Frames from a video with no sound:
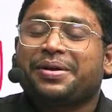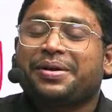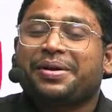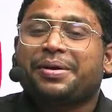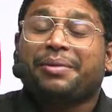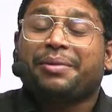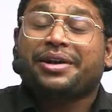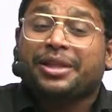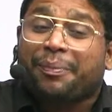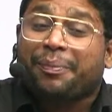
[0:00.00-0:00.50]

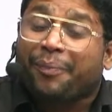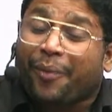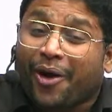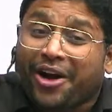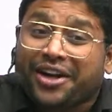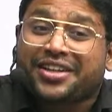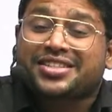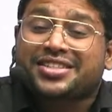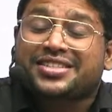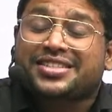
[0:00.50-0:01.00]
But the point
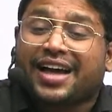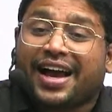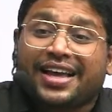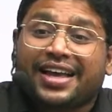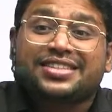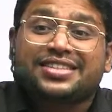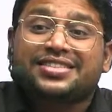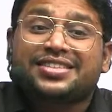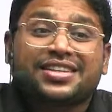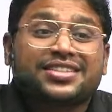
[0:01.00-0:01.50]
is science
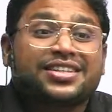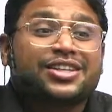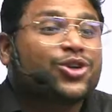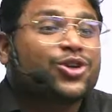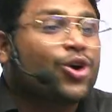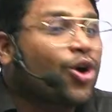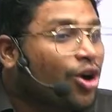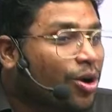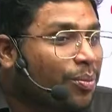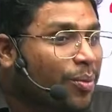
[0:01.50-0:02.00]
doesn't
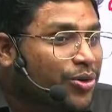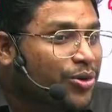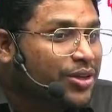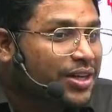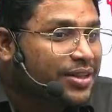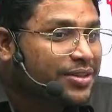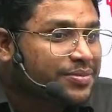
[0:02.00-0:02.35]
talk about it.